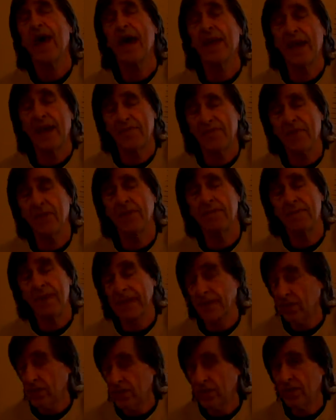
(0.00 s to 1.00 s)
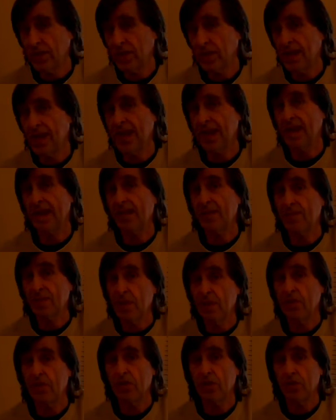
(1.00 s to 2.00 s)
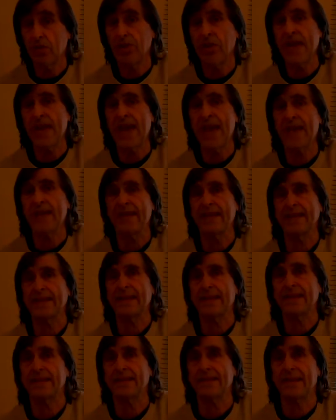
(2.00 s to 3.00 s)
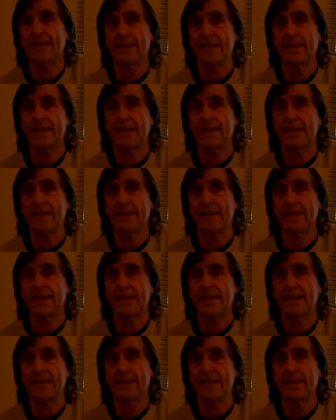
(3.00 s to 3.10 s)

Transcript: And I've got to make sure that experience you get is